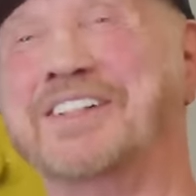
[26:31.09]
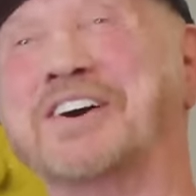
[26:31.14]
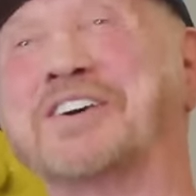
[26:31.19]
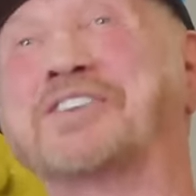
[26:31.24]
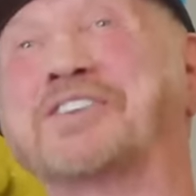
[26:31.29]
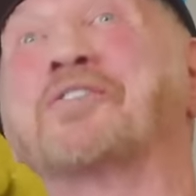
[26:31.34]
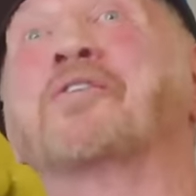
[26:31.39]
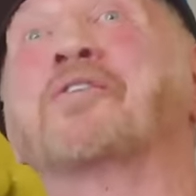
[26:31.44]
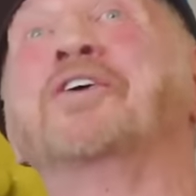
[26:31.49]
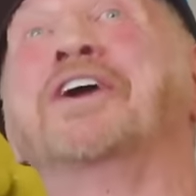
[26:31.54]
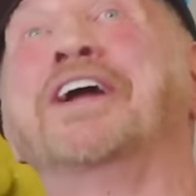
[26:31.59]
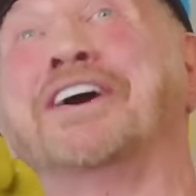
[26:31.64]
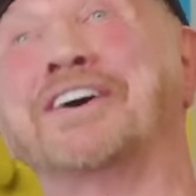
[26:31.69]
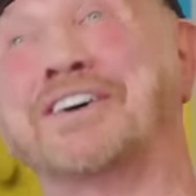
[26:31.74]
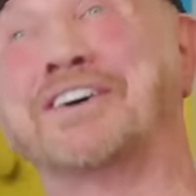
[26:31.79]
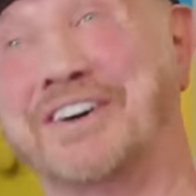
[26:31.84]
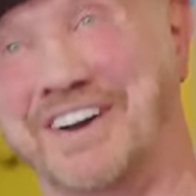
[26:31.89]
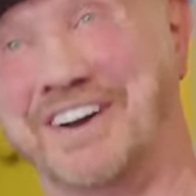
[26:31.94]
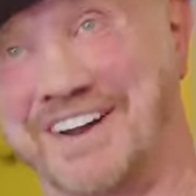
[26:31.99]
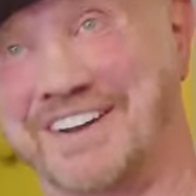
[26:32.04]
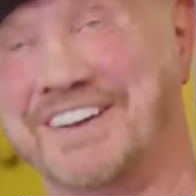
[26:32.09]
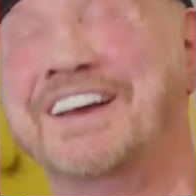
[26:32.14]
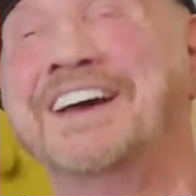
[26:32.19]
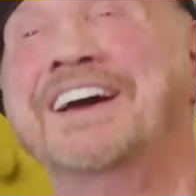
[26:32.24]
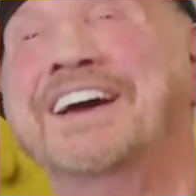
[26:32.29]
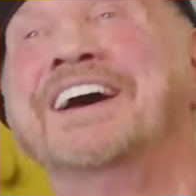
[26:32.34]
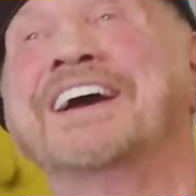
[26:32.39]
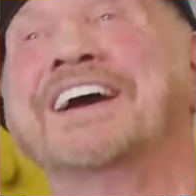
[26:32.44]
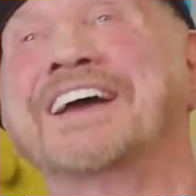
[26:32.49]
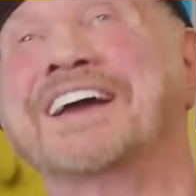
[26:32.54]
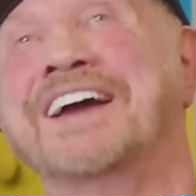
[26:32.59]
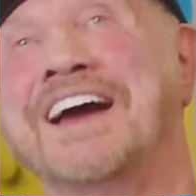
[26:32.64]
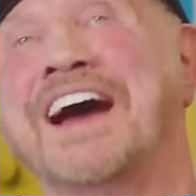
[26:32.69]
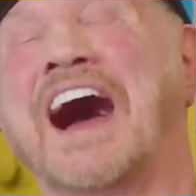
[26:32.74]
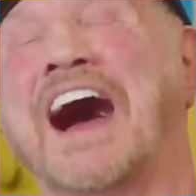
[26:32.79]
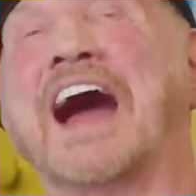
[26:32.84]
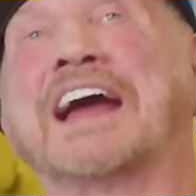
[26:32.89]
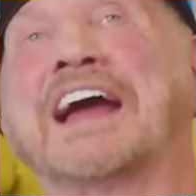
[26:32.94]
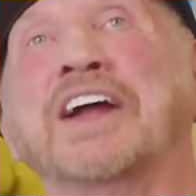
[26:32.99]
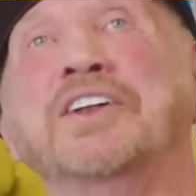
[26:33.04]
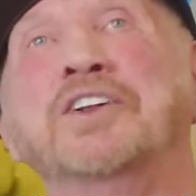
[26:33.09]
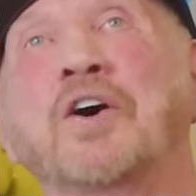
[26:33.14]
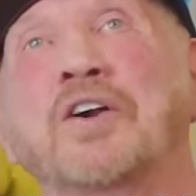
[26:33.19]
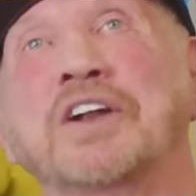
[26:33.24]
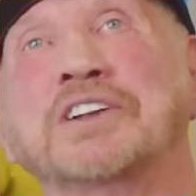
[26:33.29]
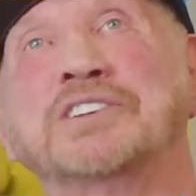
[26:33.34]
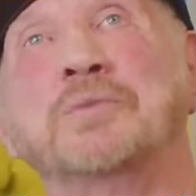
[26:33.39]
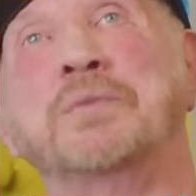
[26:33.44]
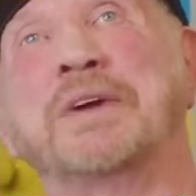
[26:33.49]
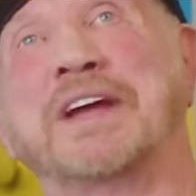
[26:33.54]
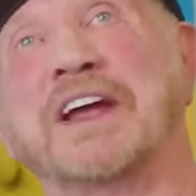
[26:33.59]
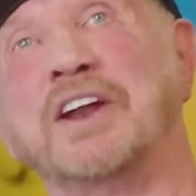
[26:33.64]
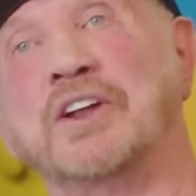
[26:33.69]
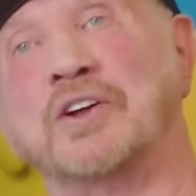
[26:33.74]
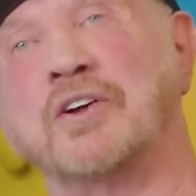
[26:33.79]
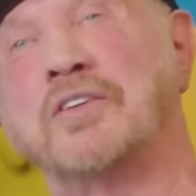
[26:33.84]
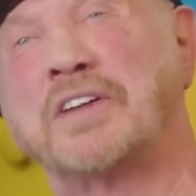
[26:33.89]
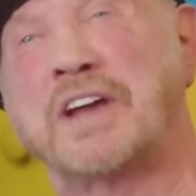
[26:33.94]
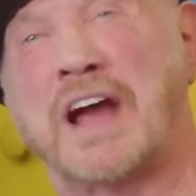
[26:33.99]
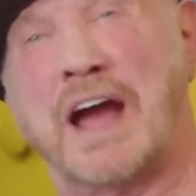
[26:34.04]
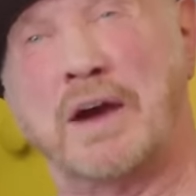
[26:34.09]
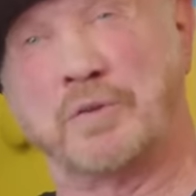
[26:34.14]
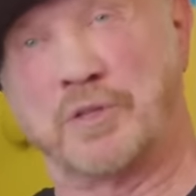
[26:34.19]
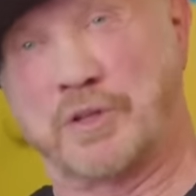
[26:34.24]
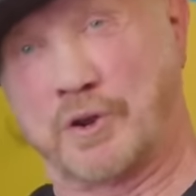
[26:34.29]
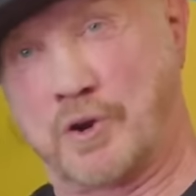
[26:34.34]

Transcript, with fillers: they looked real good. I got known as the beginning. You're the guy with the